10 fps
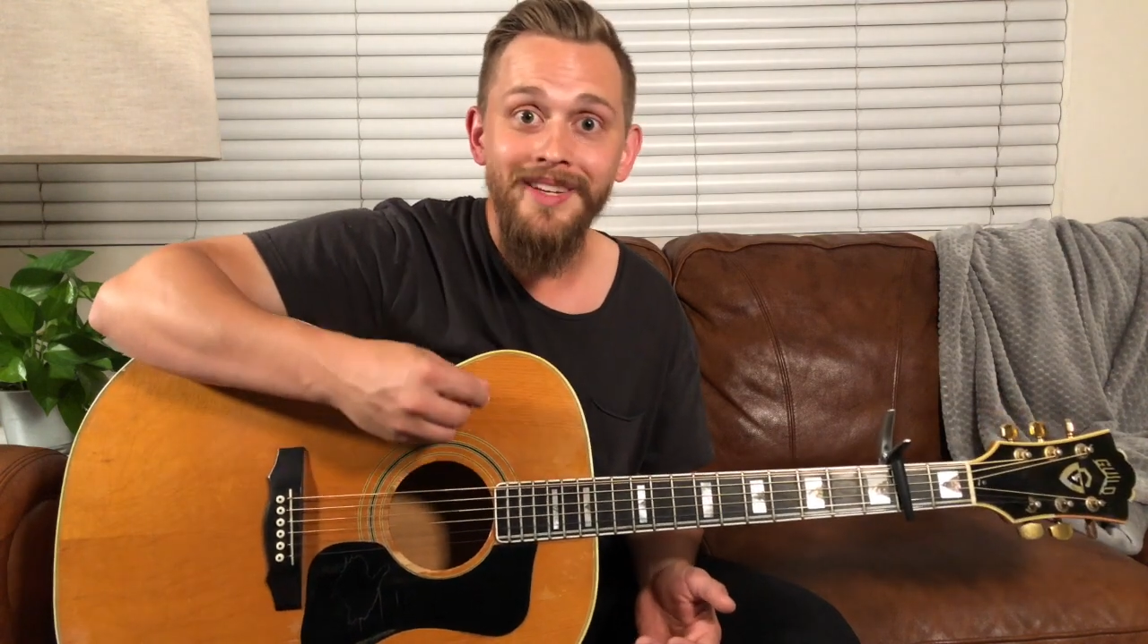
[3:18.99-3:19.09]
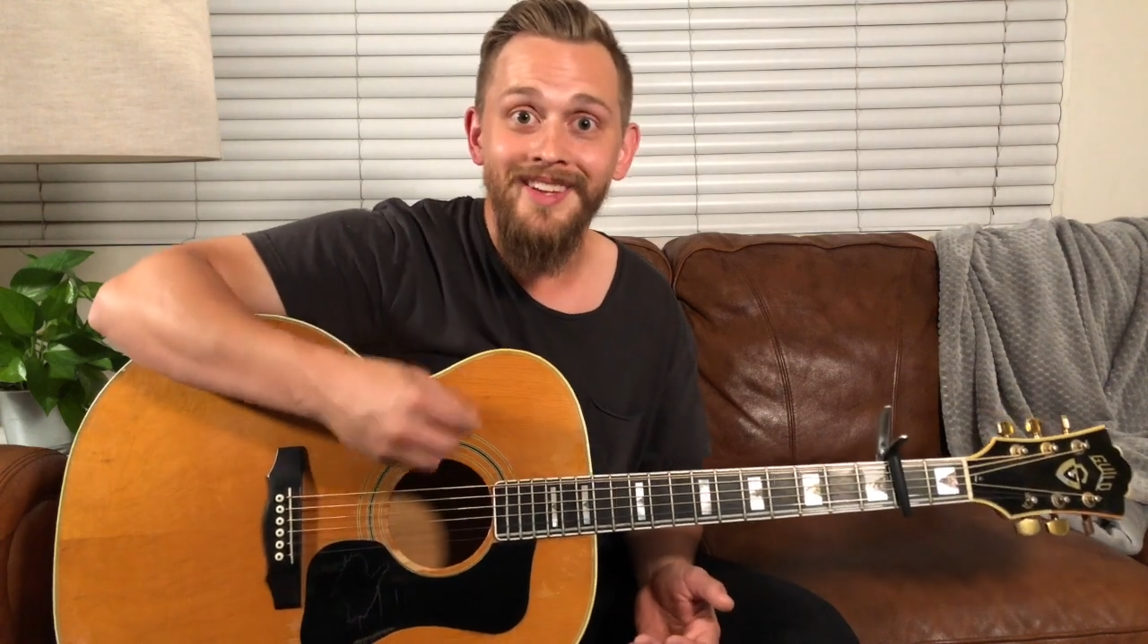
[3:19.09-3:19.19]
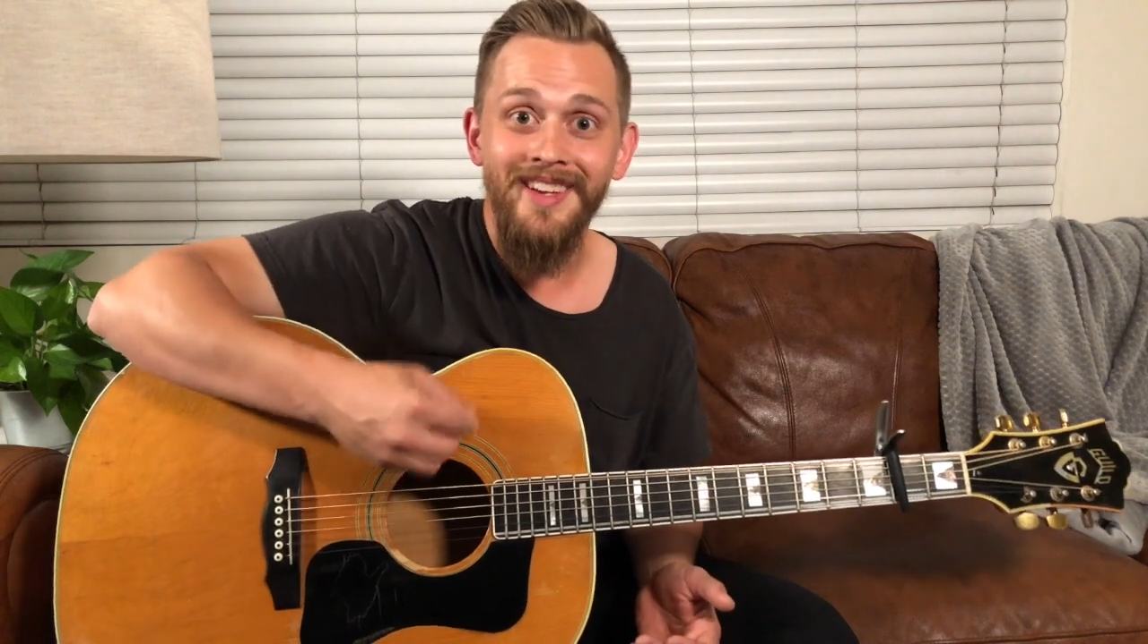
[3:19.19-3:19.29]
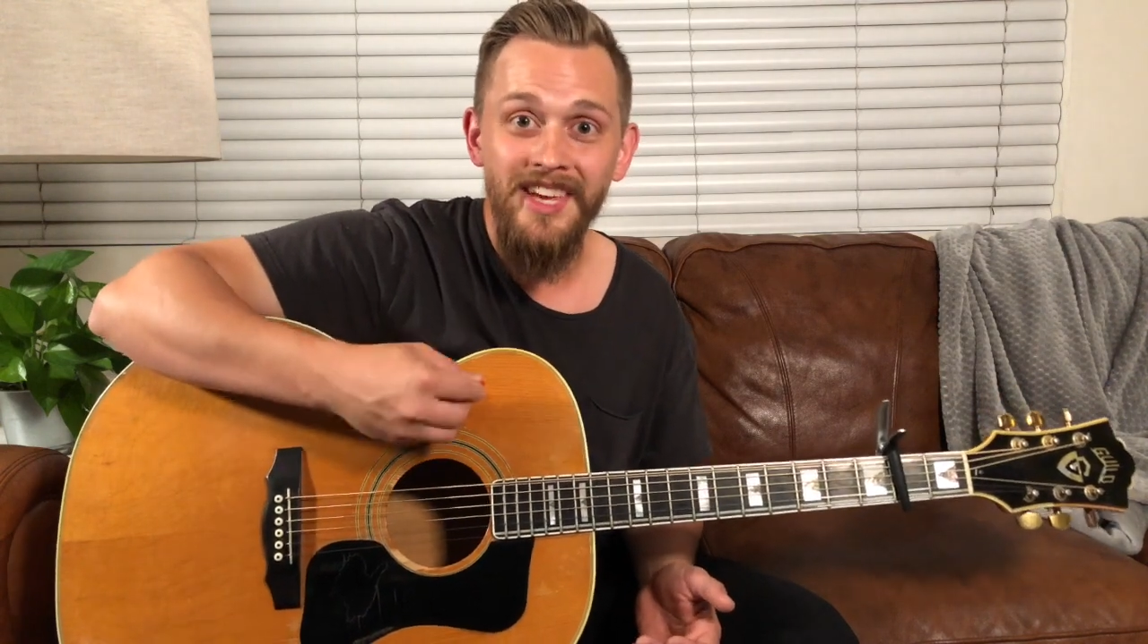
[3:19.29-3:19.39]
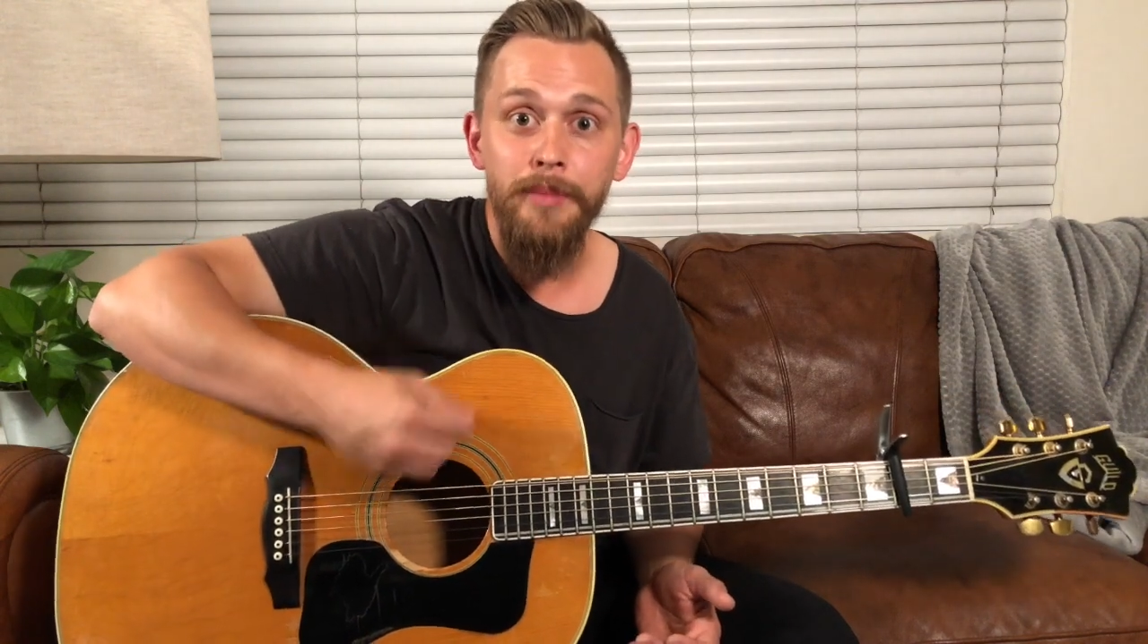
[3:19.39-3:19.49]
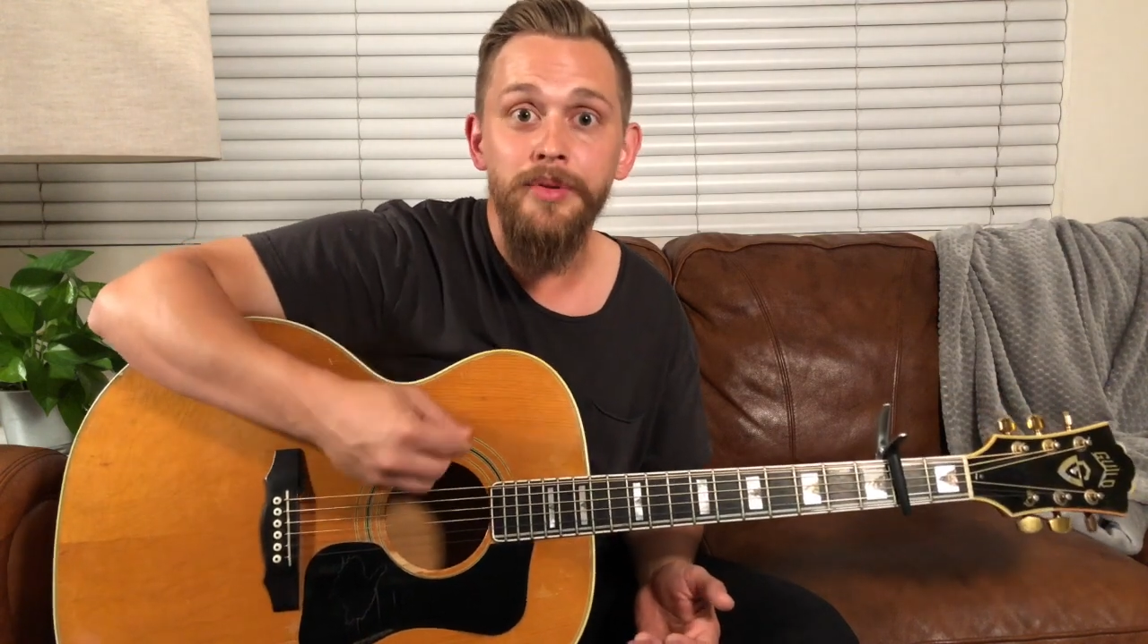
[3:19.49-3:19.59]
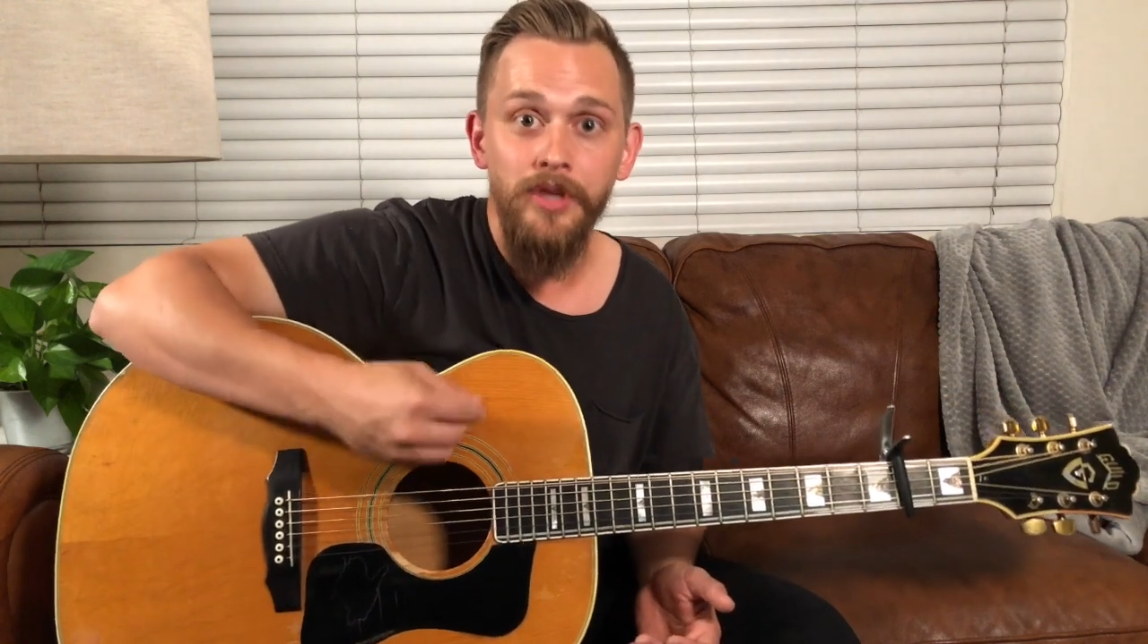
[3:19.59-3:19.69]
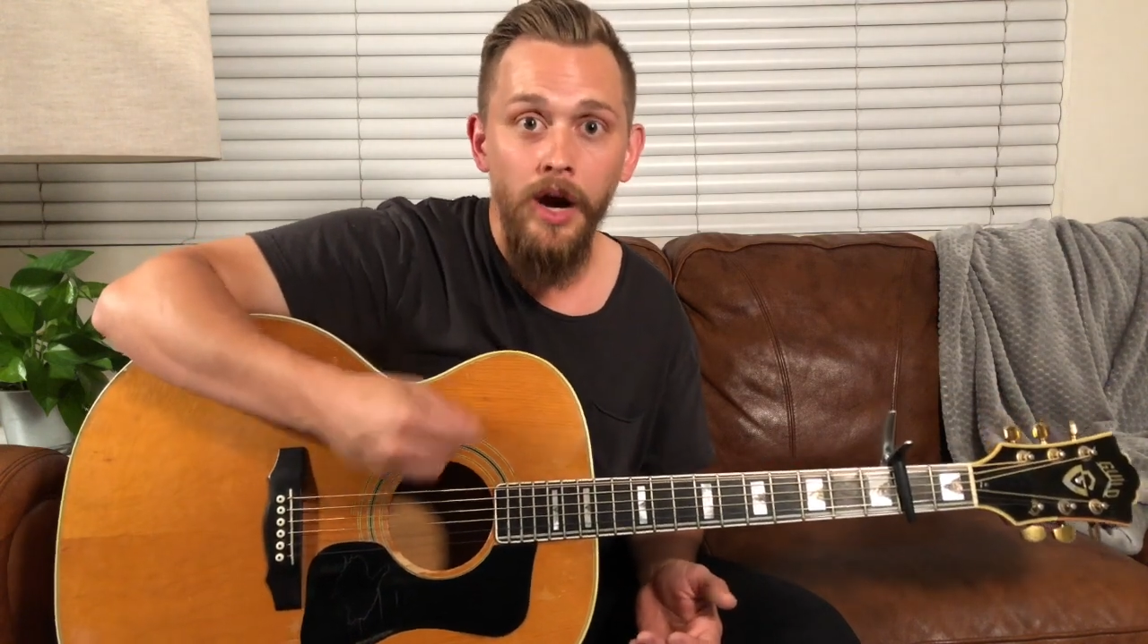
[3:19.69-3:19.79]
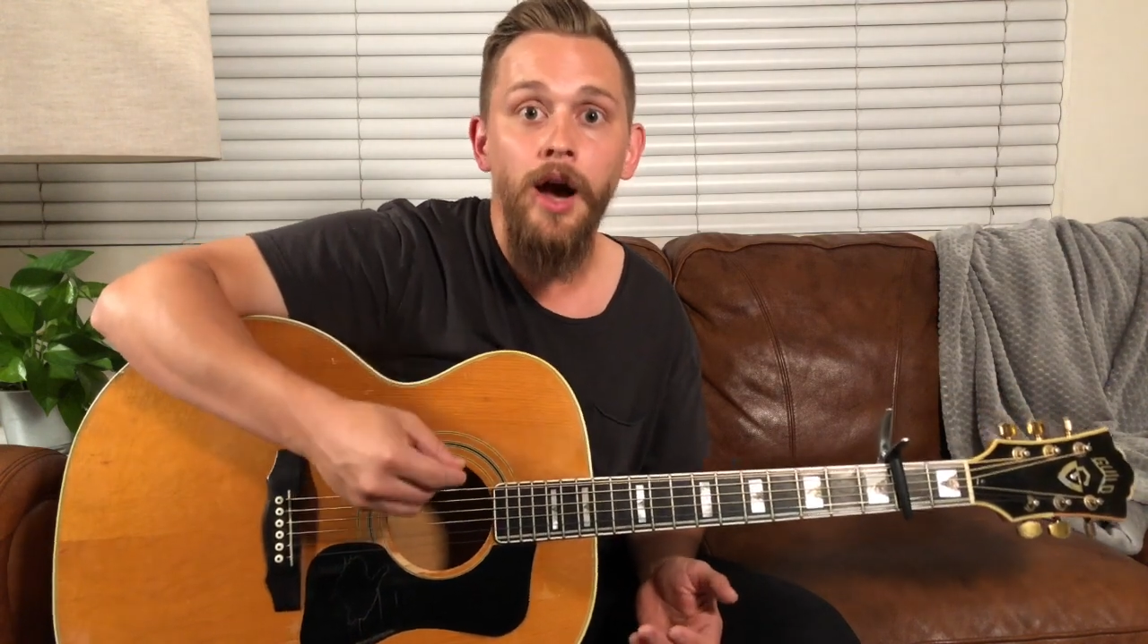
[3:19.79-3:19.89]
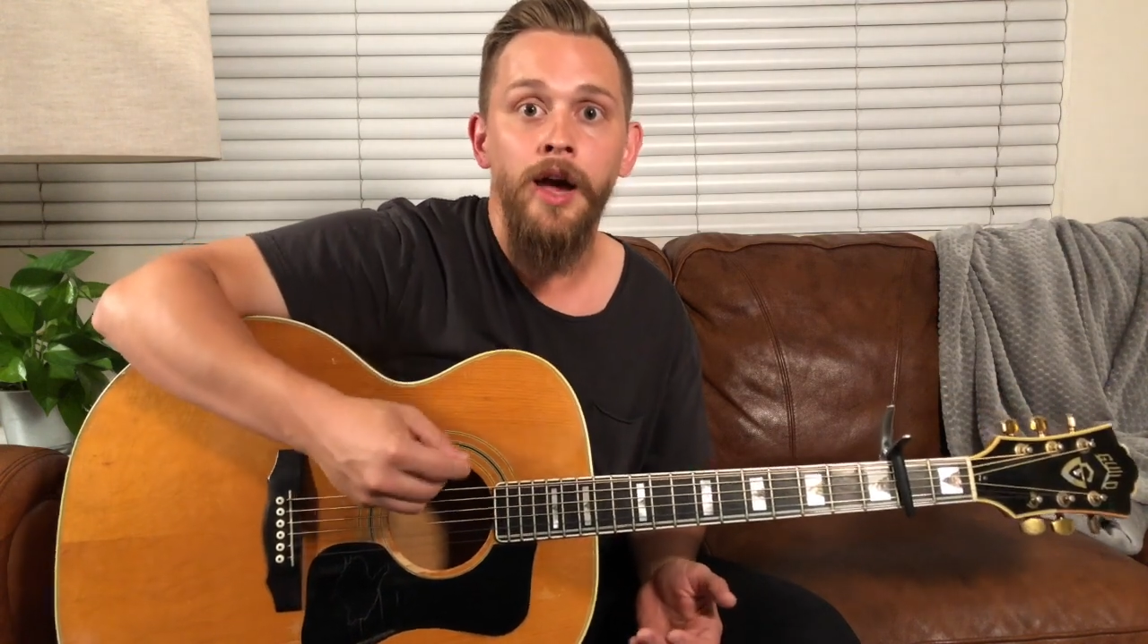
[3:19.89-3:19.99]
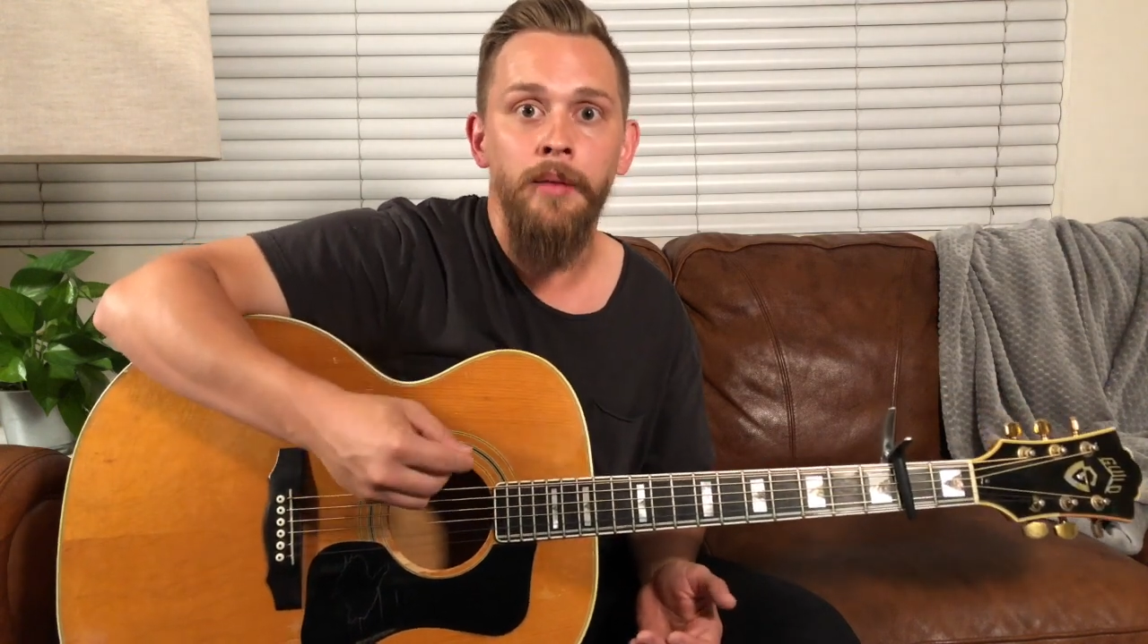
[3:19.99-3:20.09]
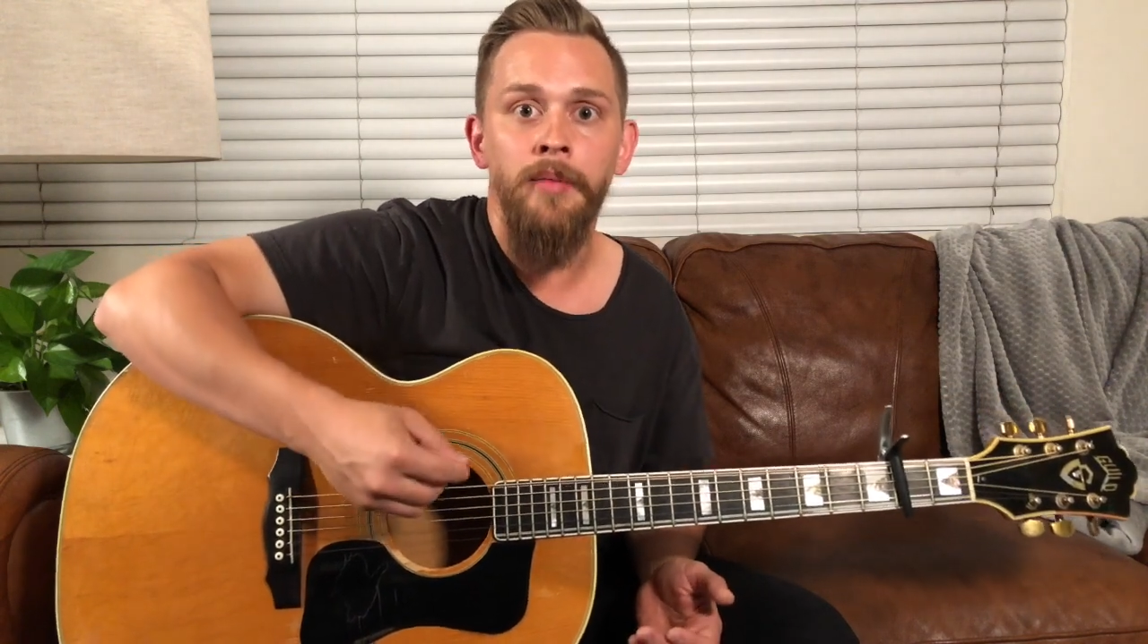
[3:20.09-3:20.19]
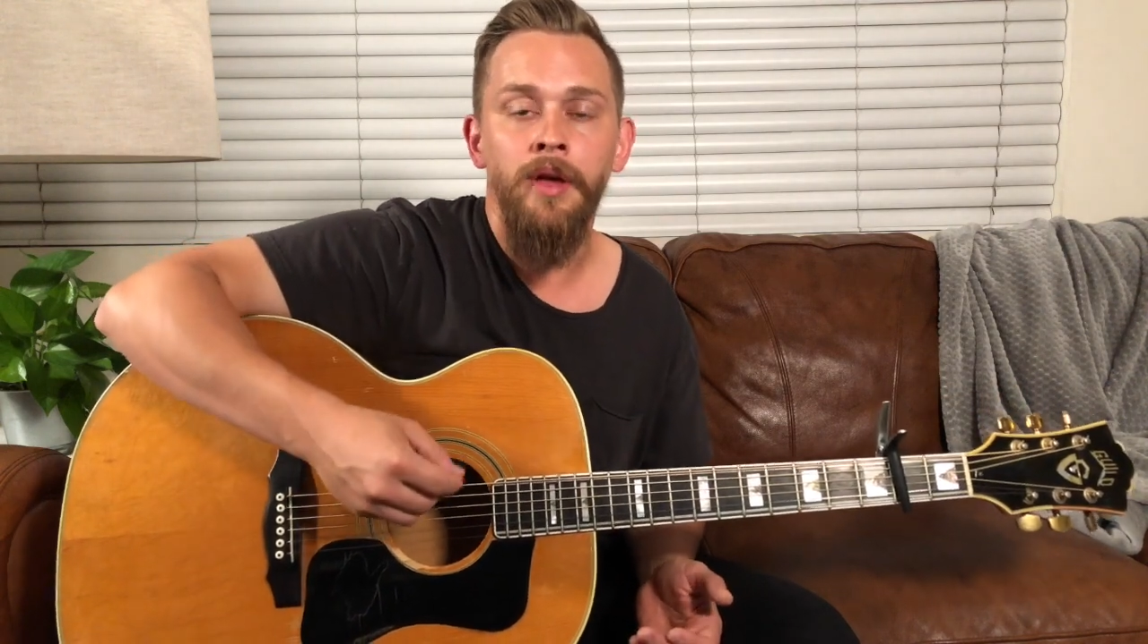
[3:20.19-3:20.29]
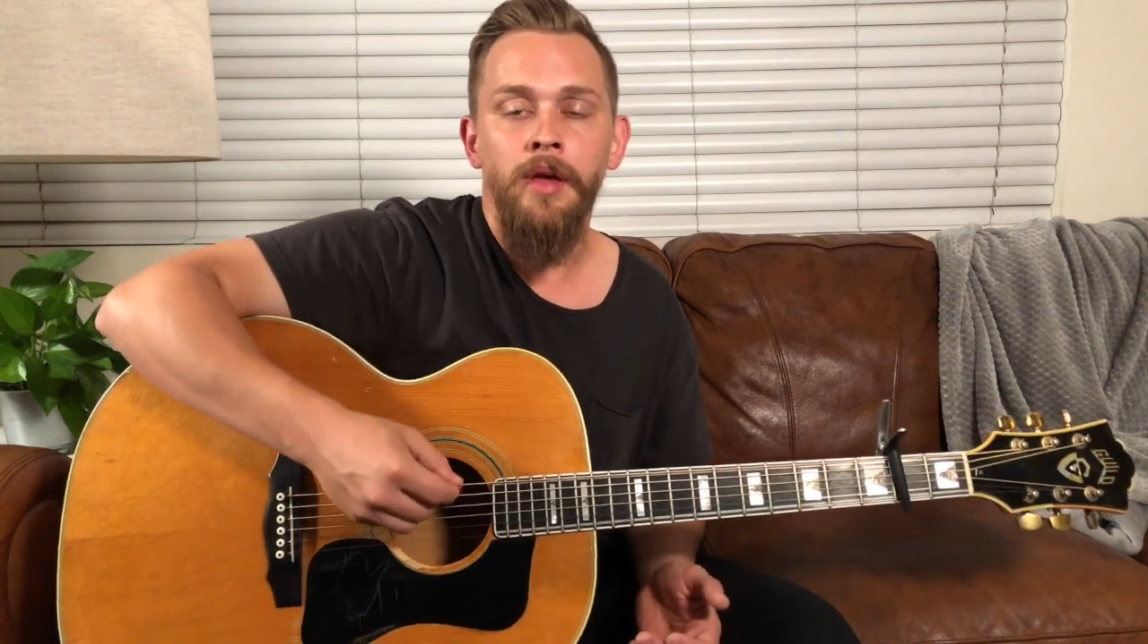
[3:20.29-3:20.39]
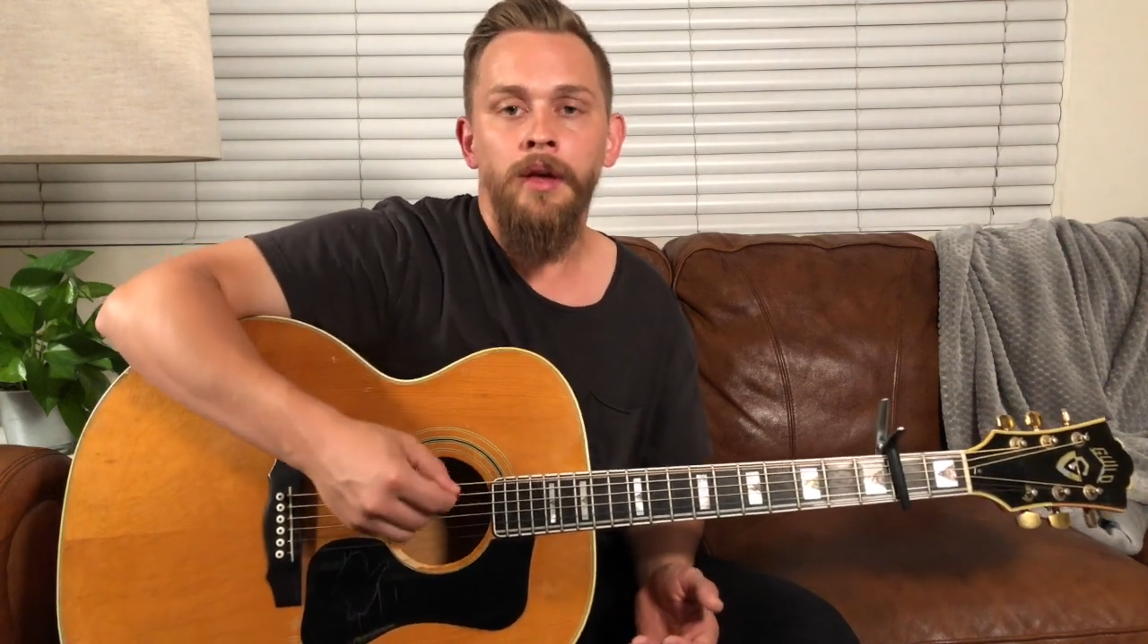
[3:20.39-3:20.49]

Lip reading: to keep time.